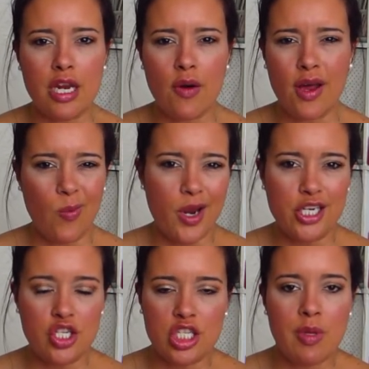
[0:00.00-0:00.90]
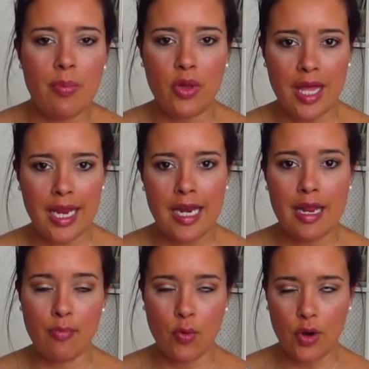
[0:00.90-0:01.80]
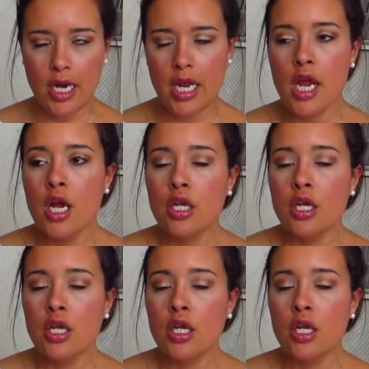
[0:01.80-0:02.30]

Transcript: You know, I don't want it to just be plain and boring.